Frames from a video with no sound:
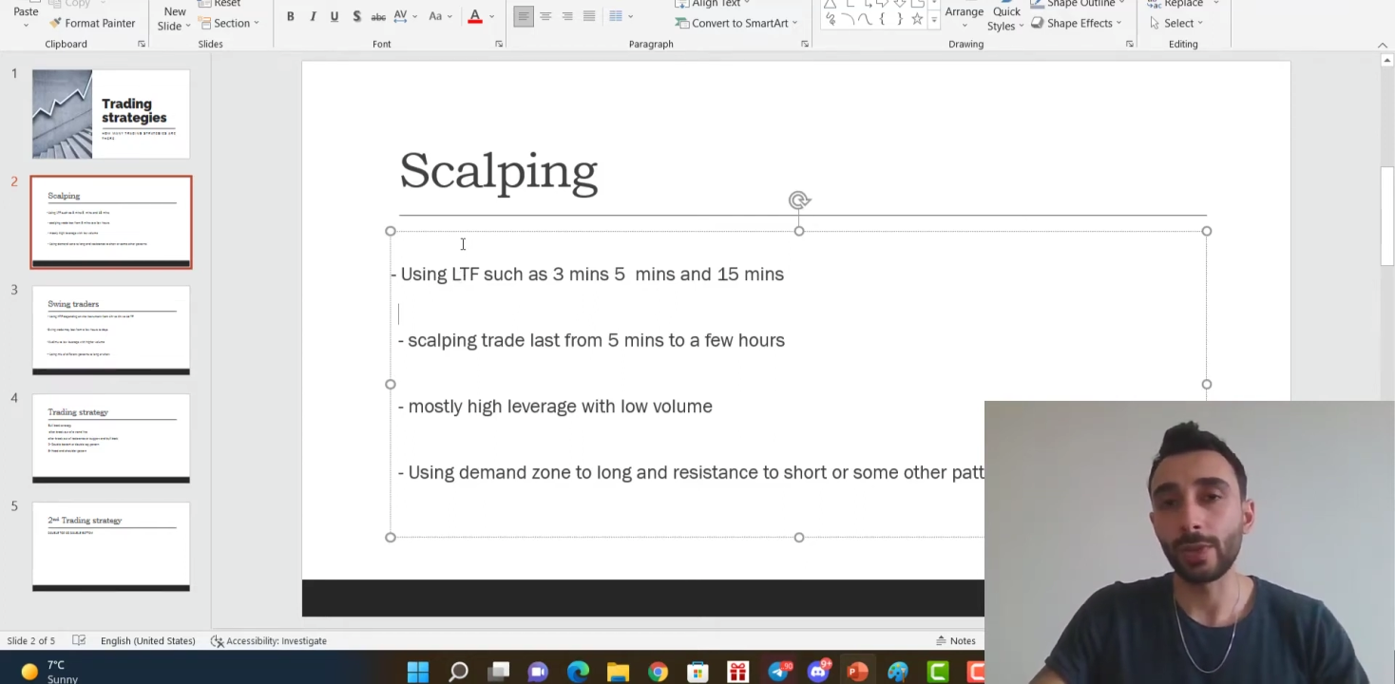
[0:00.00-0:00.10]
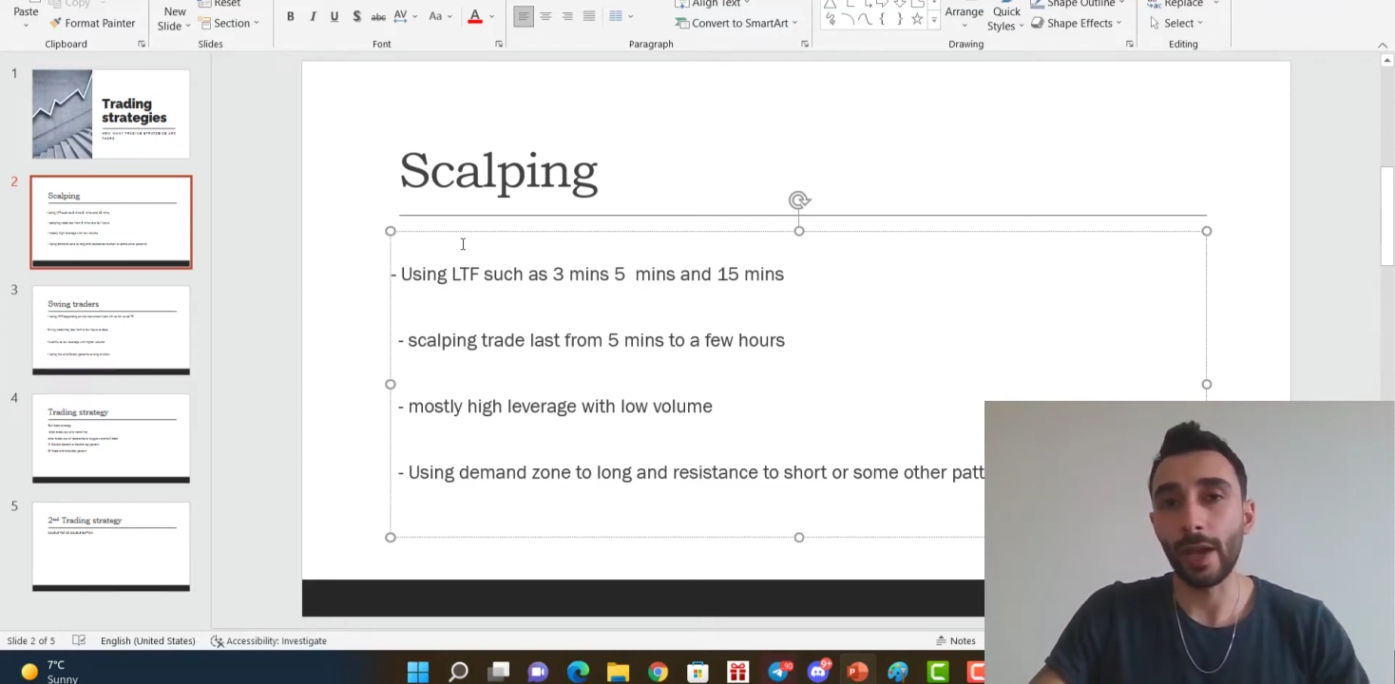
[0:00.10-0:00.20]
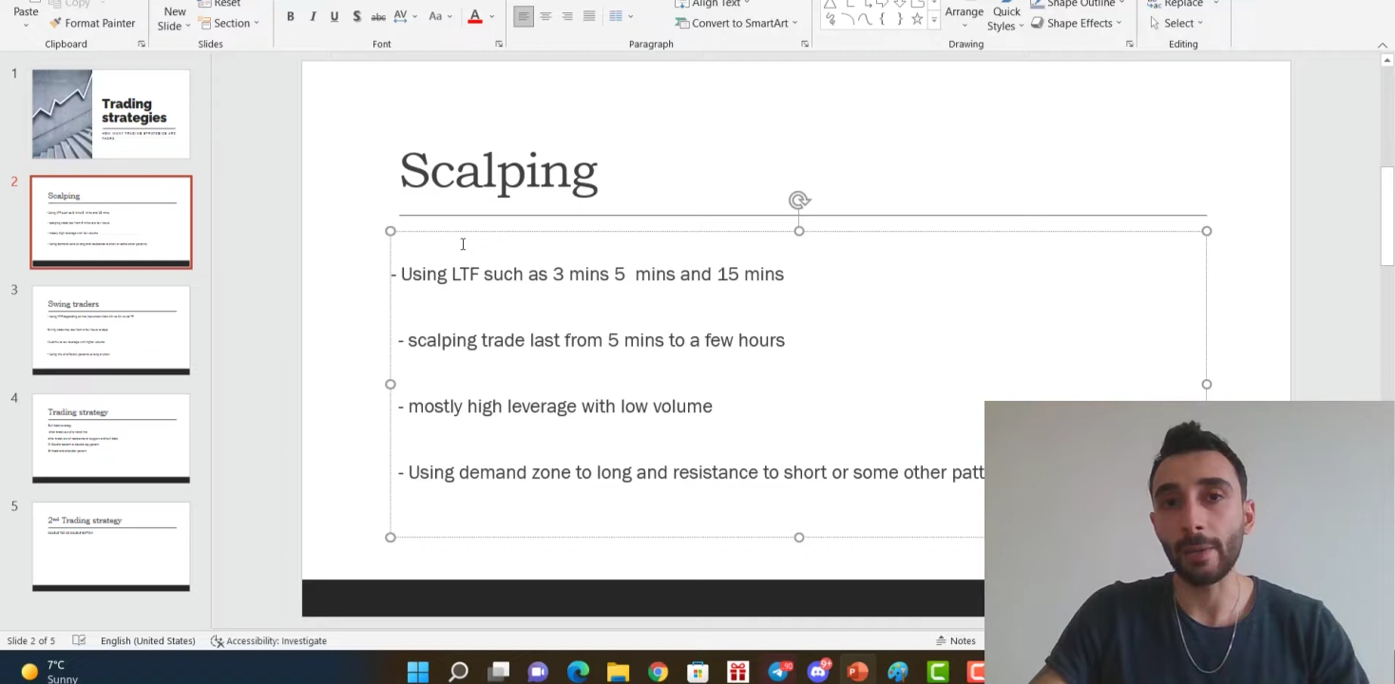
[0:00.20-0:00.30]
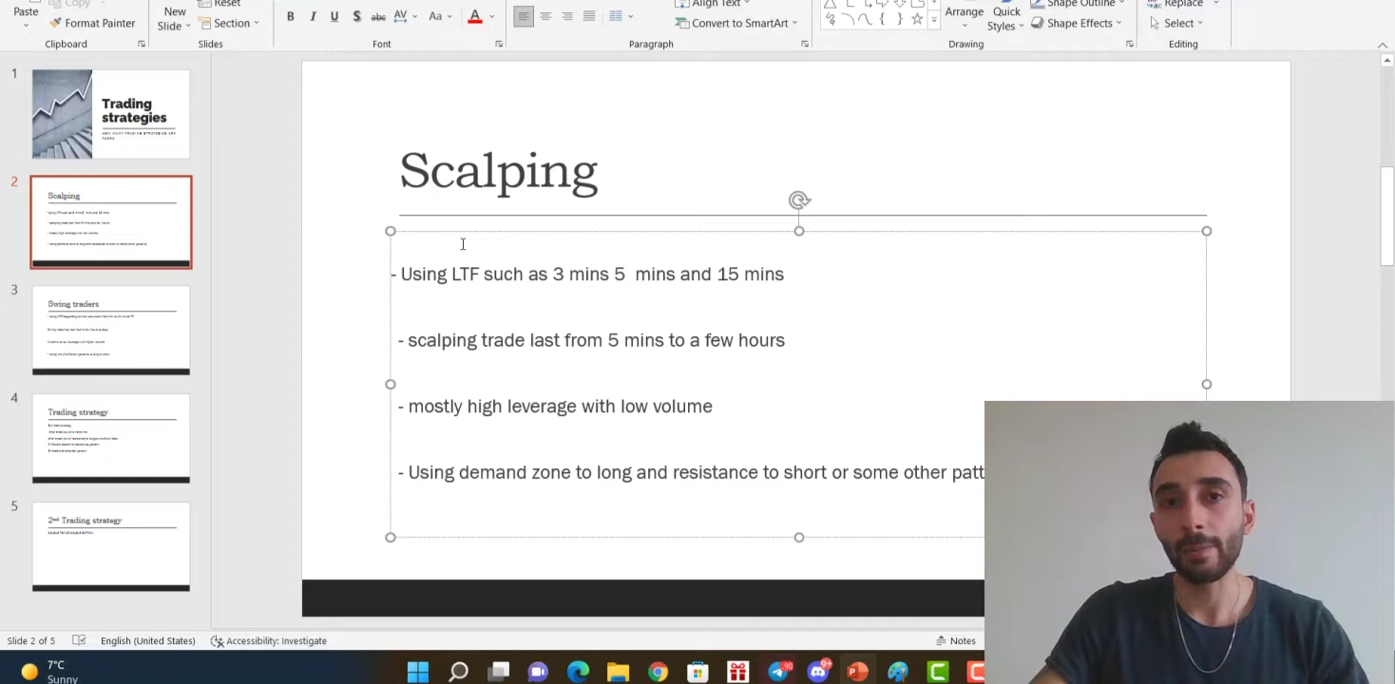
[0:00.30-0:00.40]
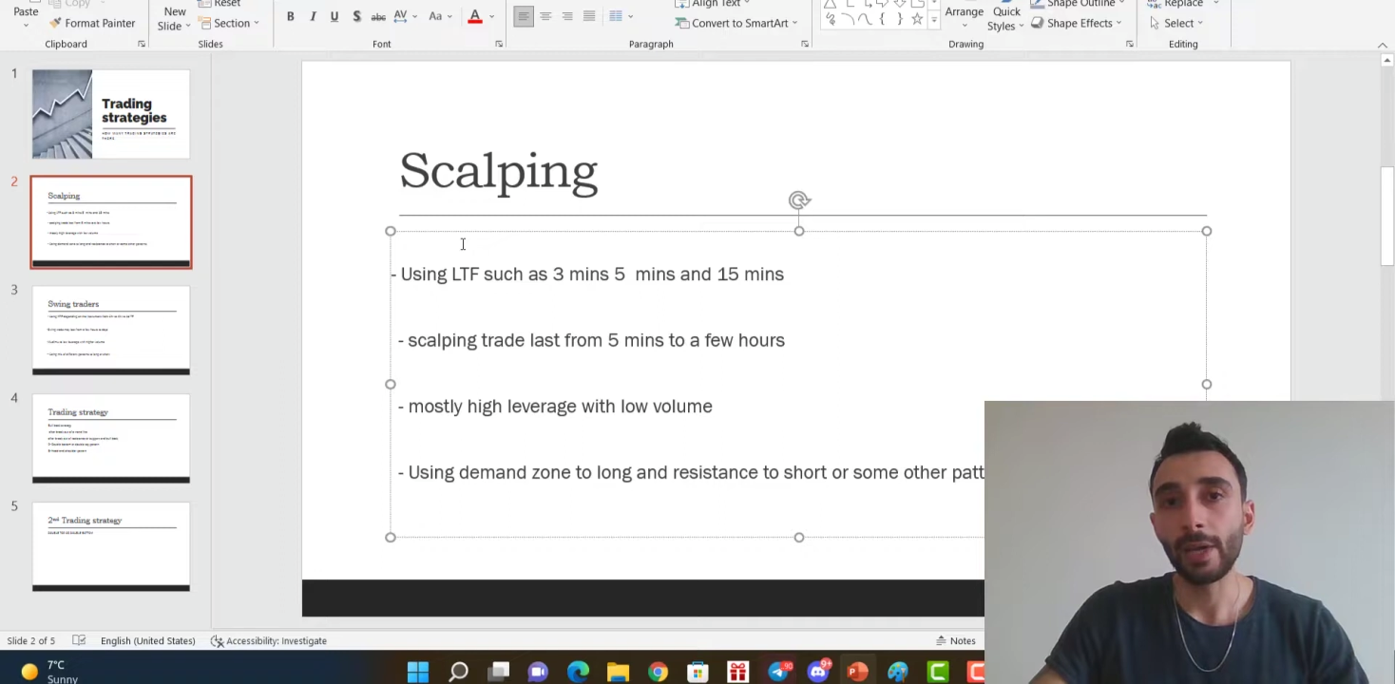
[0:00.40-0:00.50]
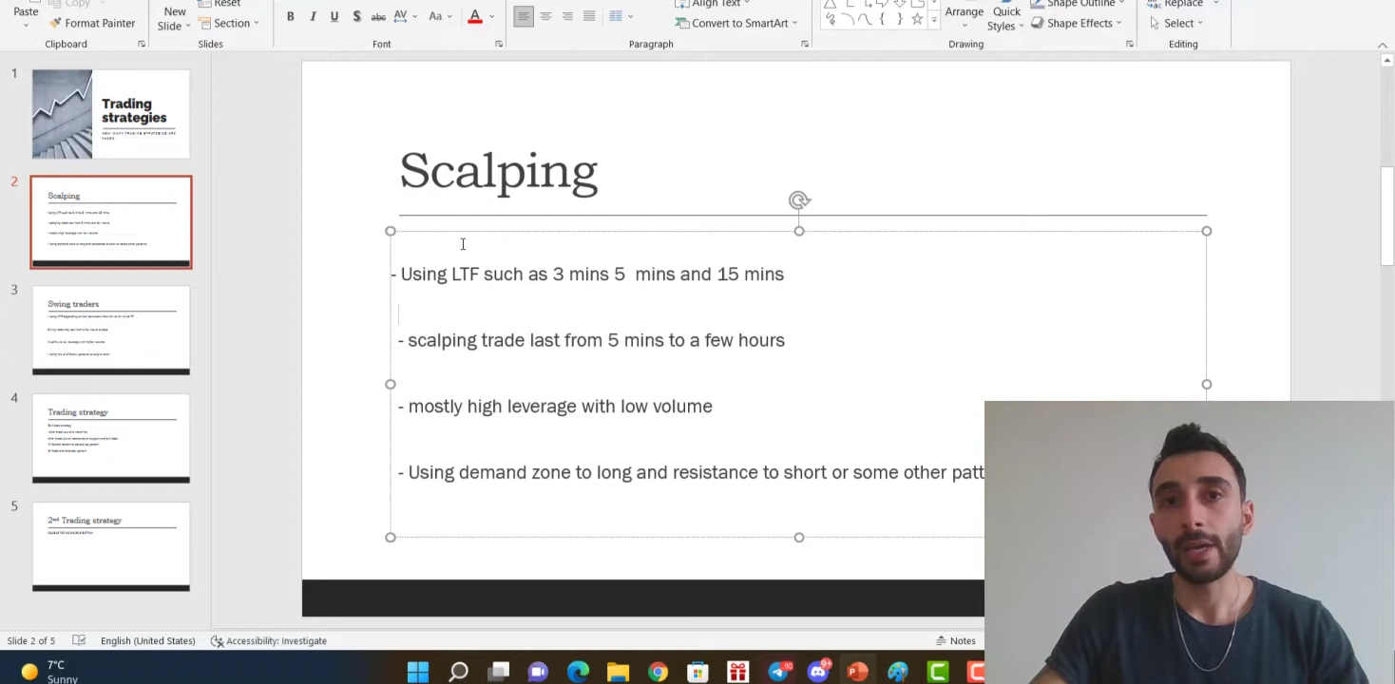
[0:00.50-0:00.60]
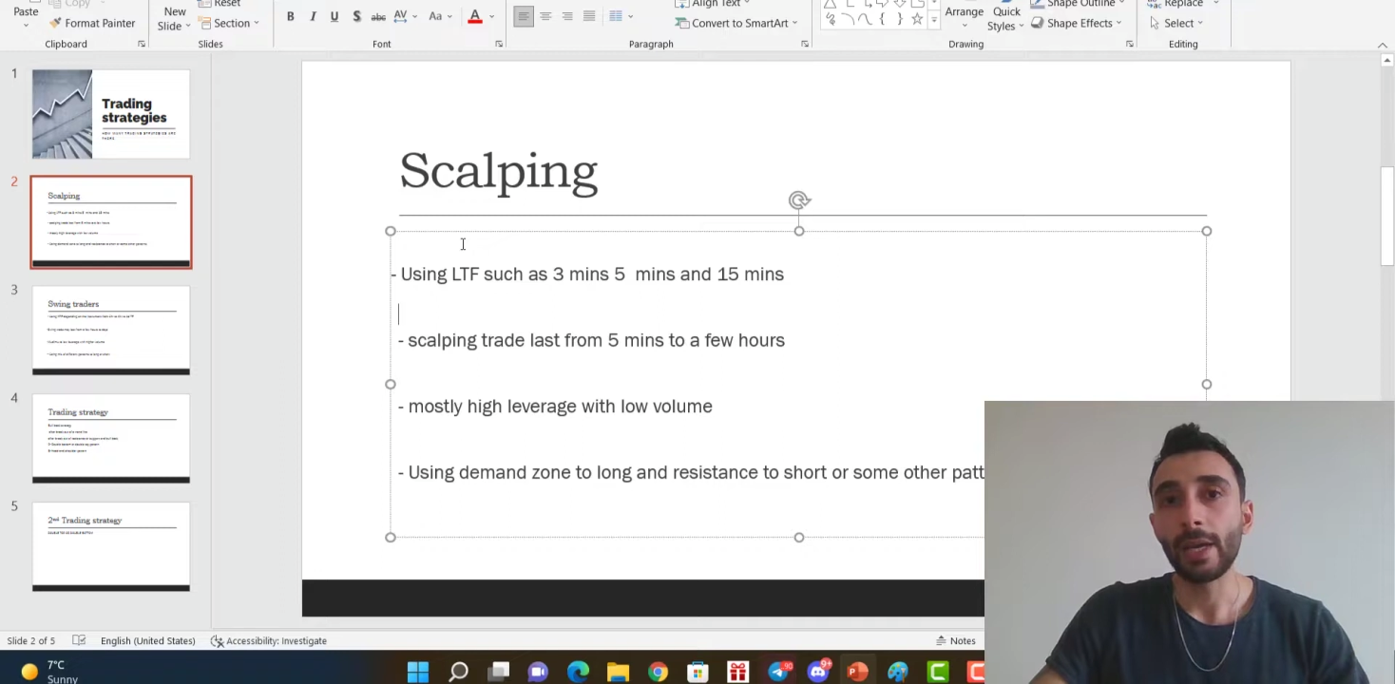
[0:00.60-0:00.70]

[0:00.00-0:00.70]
time